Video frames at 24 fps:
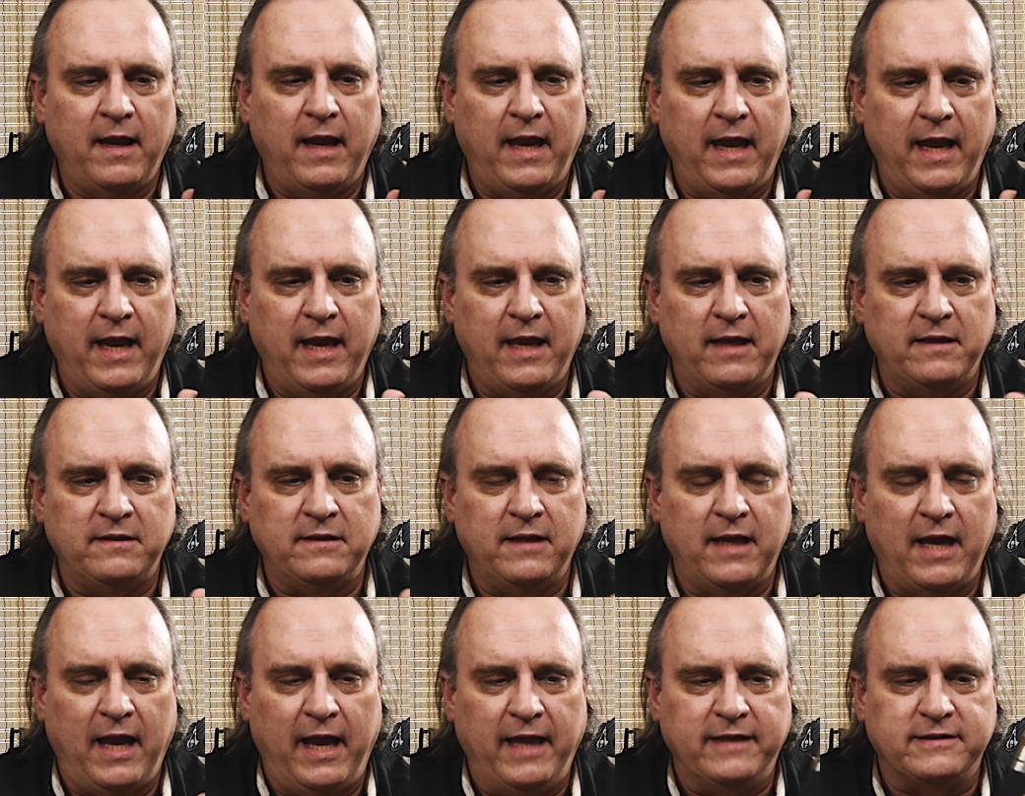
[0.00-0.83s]

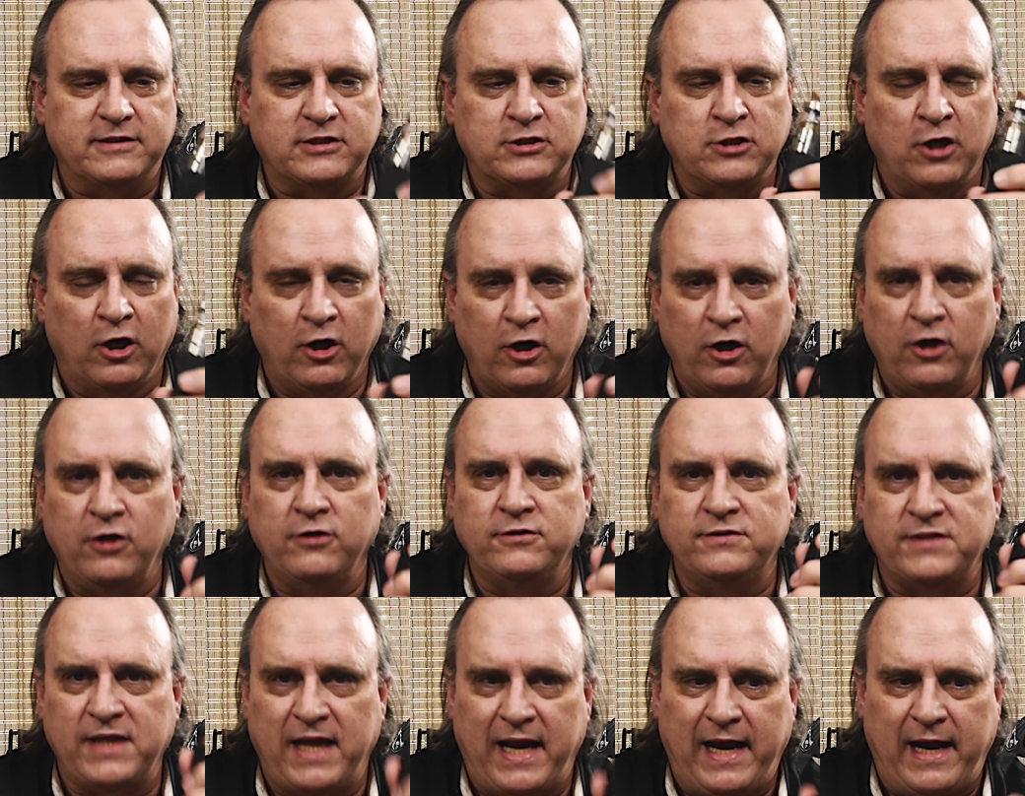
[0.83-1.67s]
And it
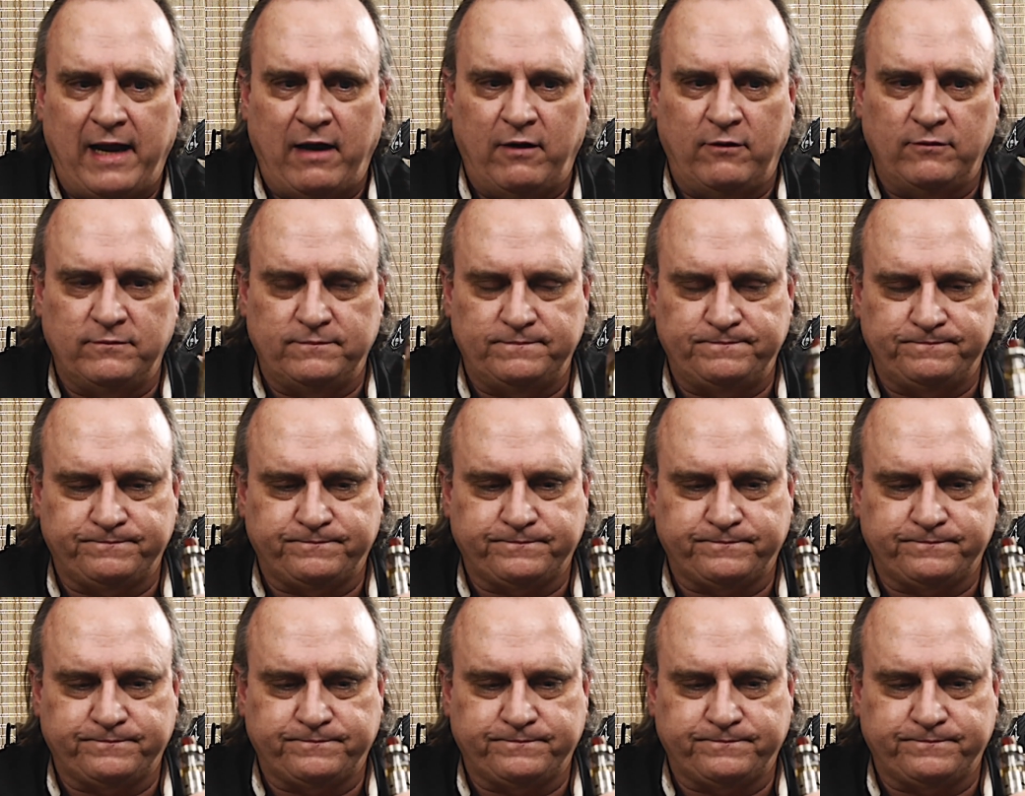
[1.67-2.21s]
turns out